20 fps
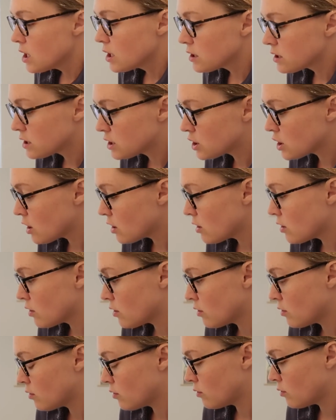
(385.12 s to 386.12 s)

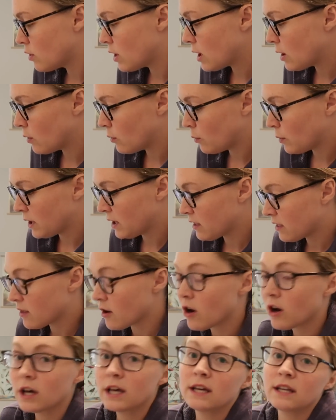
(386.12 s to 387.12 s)
So we
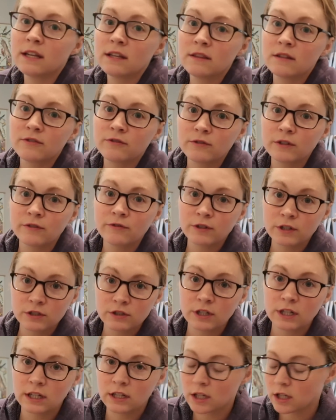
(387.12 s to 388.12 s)
thaw it in the
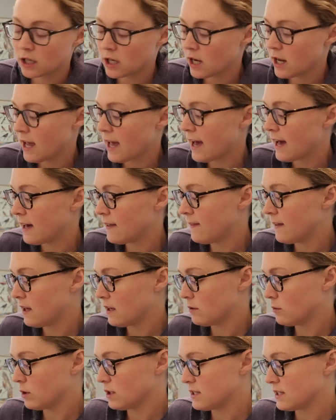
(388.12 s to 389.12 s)
refrigerator and
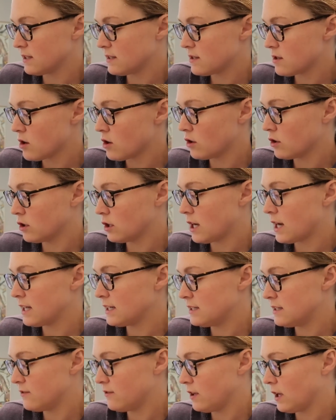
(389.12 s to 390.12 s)
then once it's thawed, I
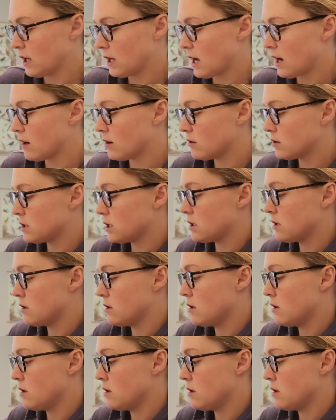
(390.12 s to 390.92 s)
divvy it out.